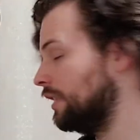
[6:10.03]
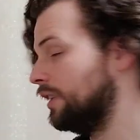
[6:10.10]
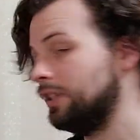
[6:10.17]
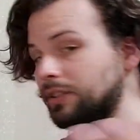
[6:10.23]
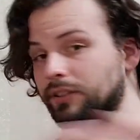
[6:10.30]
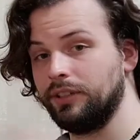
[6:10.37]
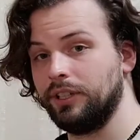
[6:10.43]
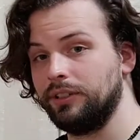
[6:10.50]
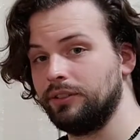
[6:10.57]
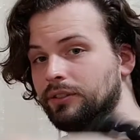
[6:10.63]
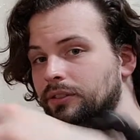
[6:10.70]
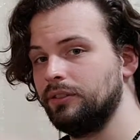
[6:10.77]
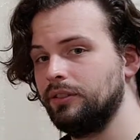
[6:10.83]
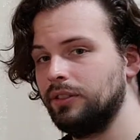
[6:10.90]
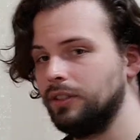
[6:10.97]
It's
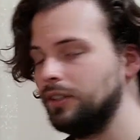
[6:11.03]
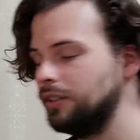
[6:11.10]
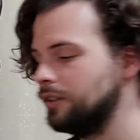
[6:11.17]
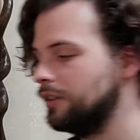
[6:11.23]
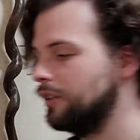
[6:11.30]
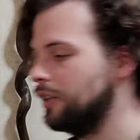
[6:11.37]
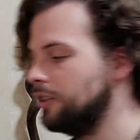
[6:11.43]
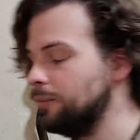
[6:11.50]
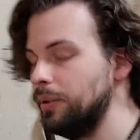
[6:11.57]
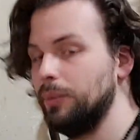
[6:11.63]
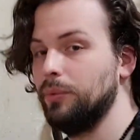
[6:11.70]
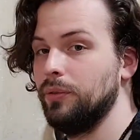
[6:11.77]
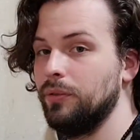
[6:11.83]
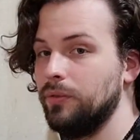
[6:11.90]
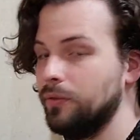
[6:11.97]
nice. Other
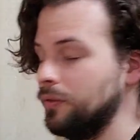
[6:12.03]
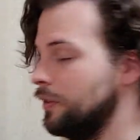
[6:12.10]
people